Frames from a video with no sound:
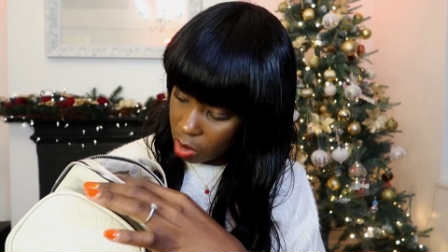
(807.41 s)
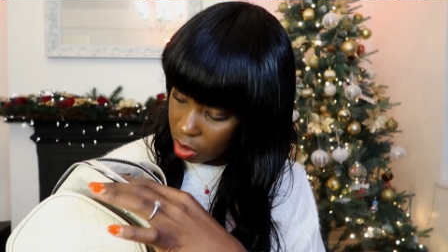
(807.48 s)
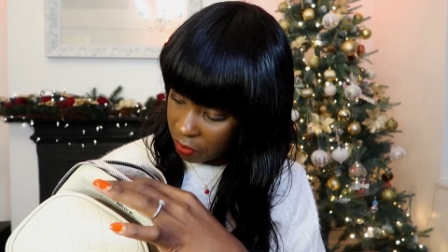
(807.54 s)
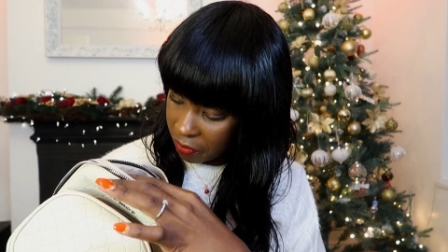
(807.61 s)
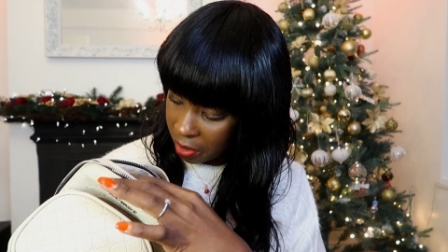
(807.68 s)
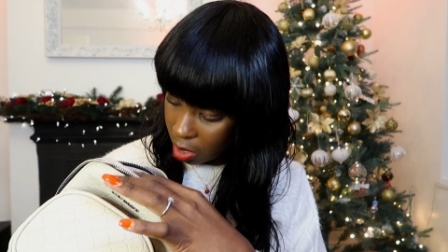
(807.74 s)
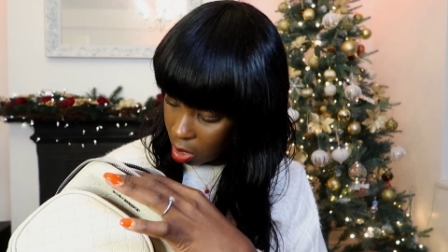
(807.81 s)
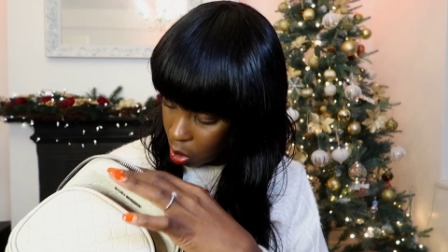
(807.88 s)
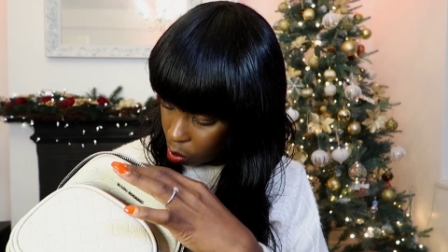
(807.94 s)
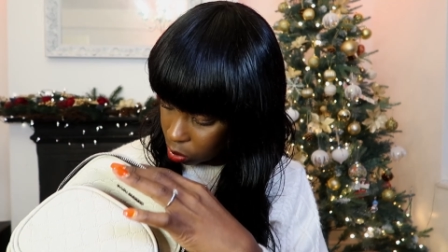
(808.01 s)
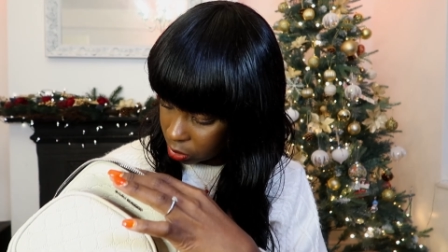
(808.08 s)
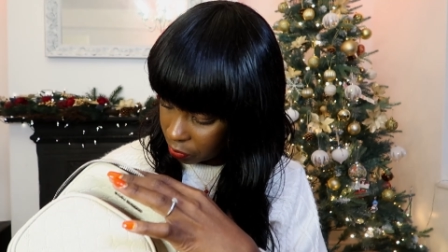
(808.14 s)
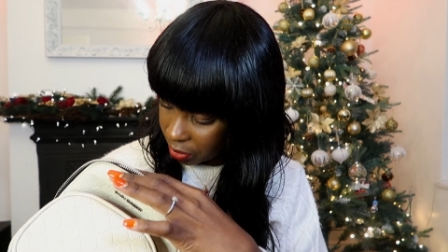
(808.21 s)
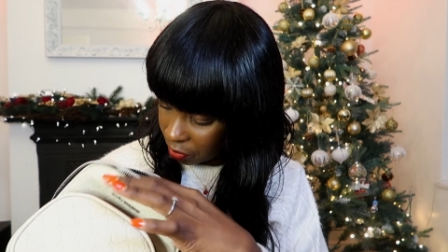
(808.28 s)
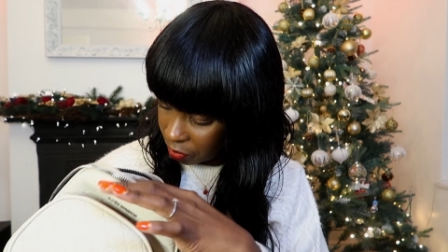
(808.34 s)
You could fit
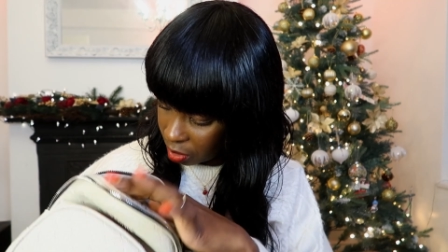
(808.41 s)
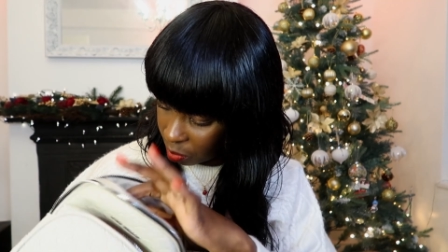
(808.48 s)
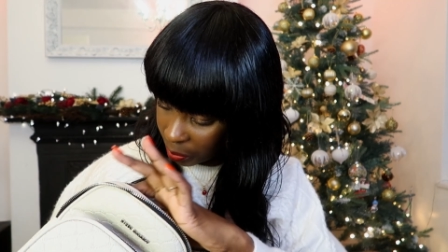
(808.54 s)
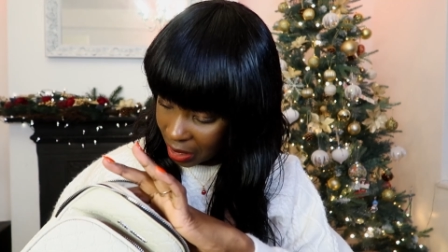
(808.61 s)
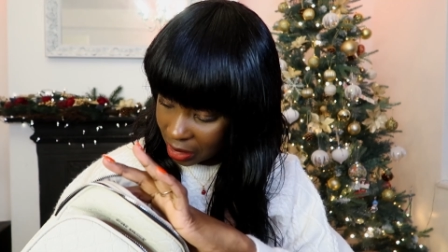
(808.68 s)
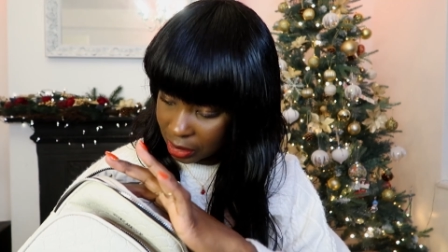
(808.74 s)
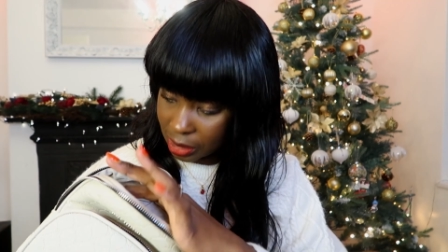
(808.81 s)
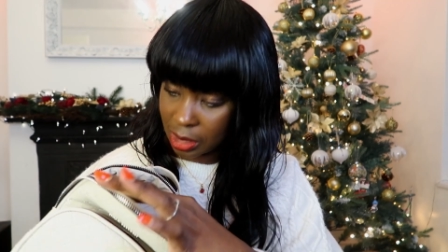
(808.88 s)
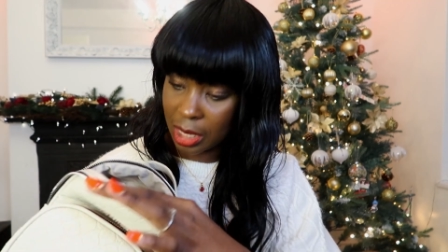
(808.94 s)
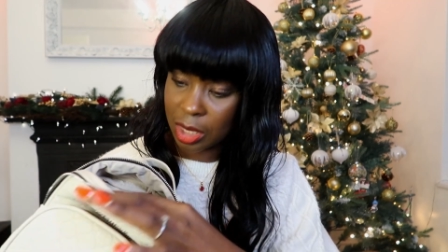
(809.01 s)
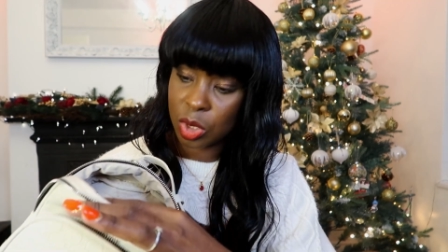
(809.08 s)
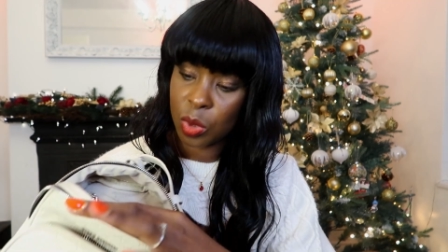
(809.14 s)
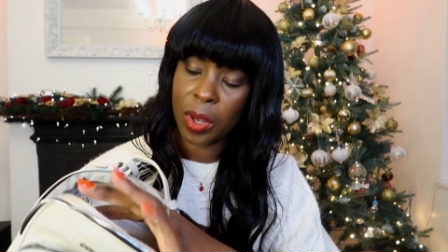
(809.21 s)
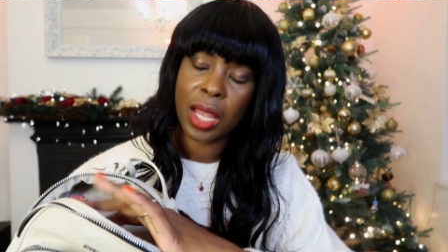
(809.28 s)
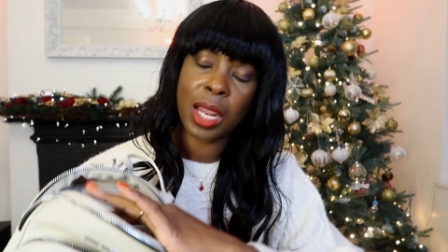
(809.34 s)
loads of different pieces
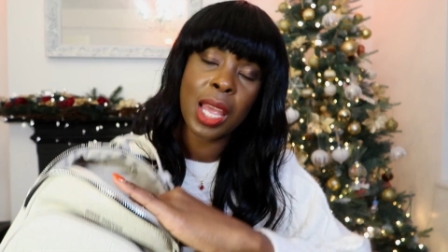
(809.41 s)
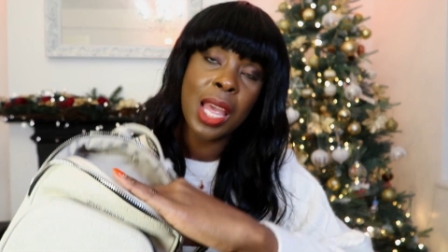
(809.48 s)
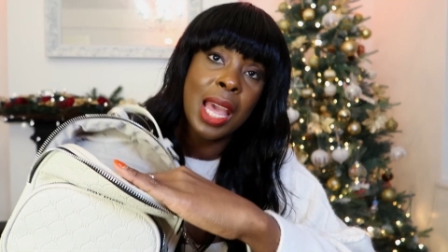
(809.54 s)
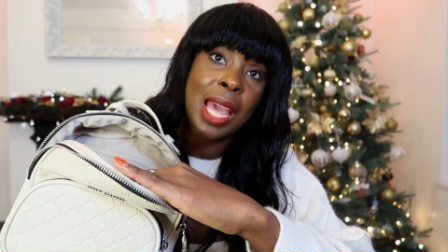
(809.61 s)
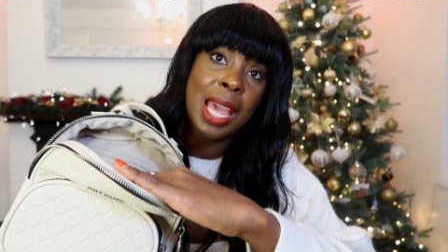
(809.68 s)
into it.